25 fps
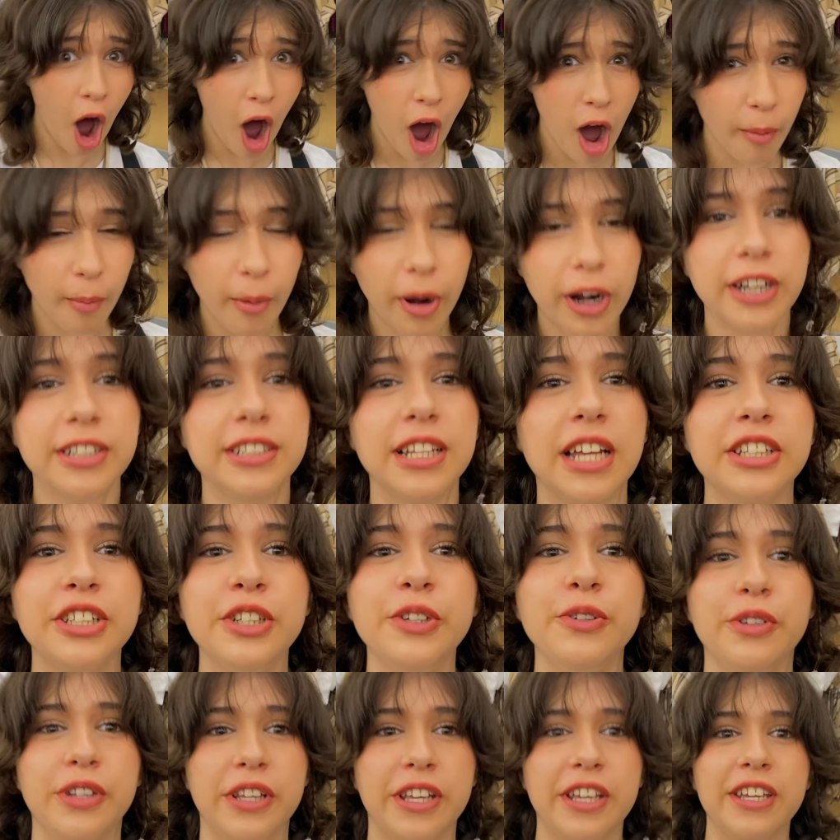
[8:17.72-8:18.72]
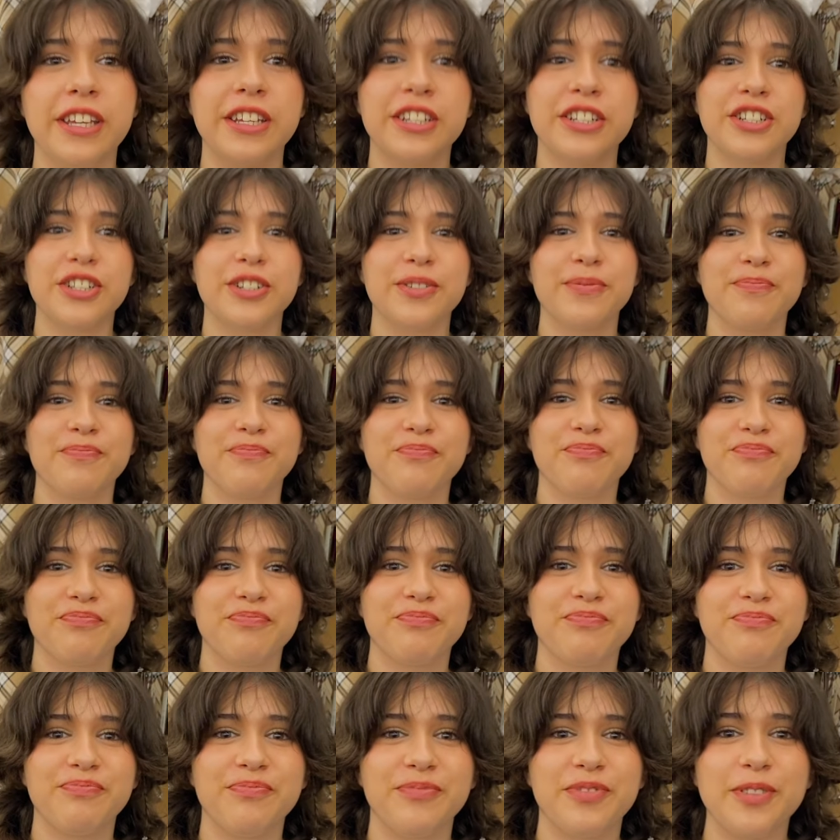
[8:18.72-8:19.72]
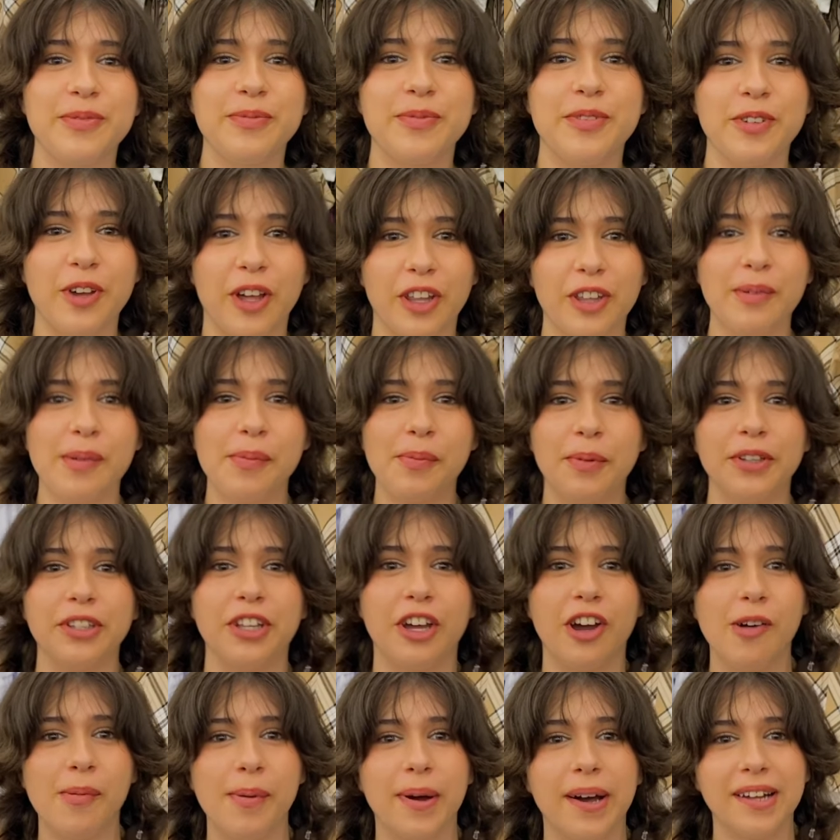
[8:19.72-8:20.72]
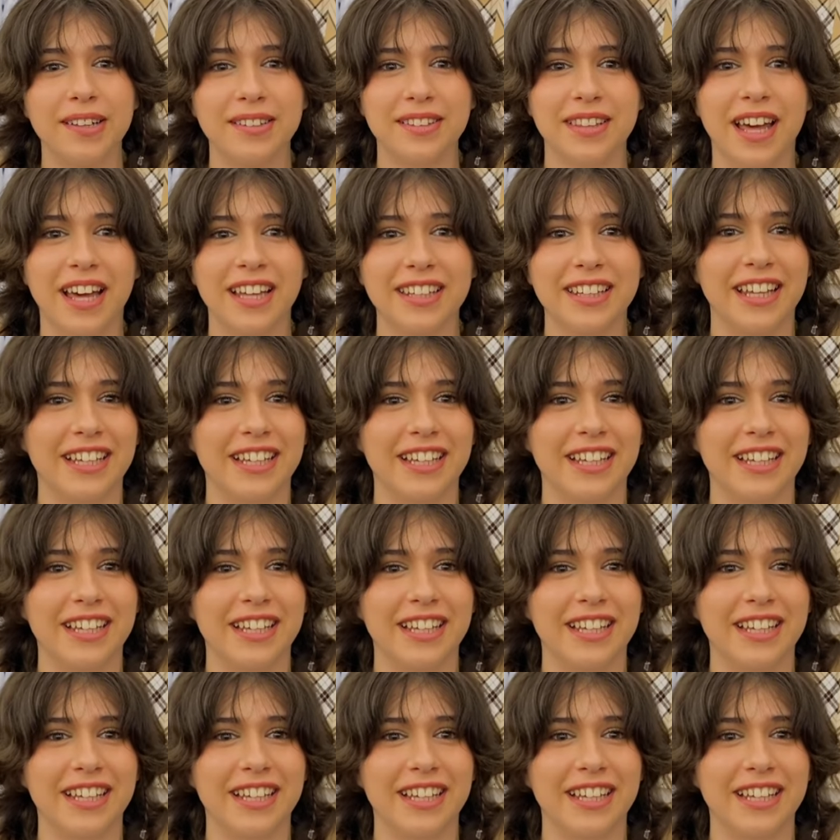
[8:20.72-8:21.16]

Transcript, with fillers: Walmart. Is that too niche? Oh, do, do I don't think people so. know about that?